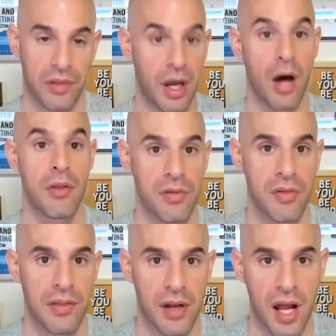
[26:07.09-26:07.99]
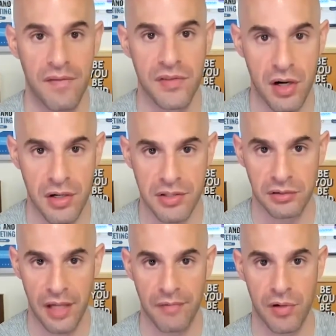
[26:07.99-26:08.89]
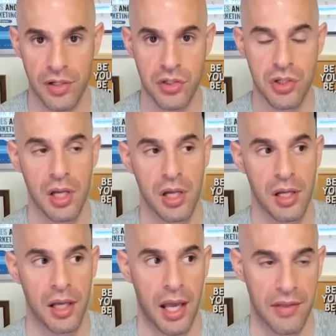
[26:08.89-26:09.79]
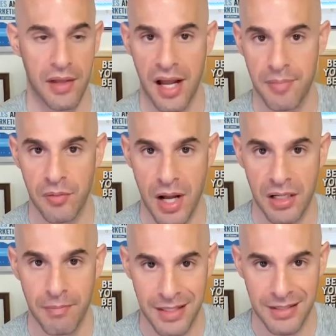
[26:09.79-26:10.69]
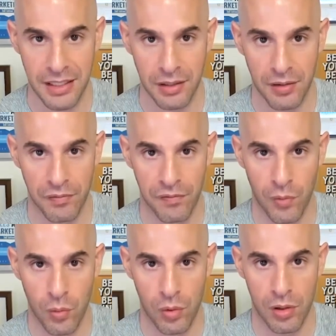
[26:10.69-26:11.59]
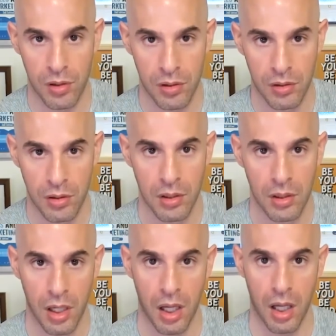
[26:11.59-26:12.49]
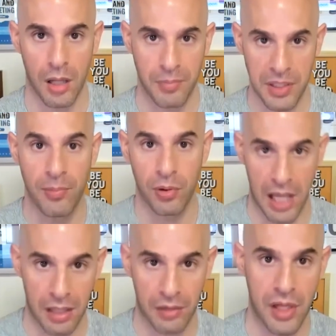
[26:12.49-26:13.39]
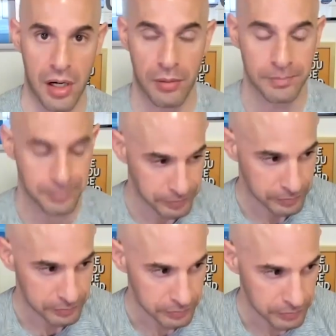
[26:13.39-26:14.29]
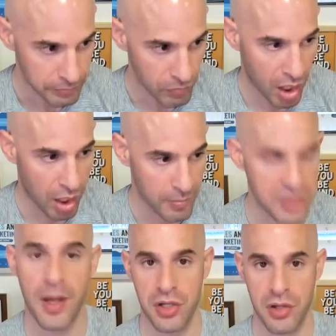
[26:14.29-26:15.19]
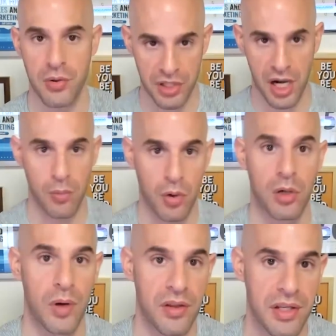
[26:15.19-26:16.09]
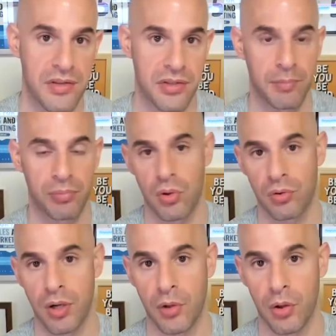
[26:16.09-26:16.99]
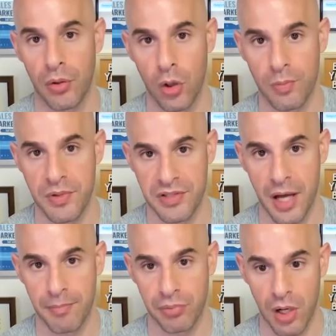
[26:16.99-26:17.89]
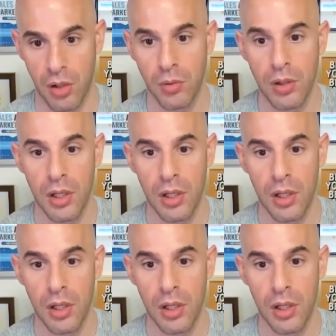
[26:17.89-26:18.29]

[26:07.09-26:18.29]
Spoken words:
The other thing that I've started to leverage and that I've been recommending for people out there, especially those that I work with, is a program called Opus.pro,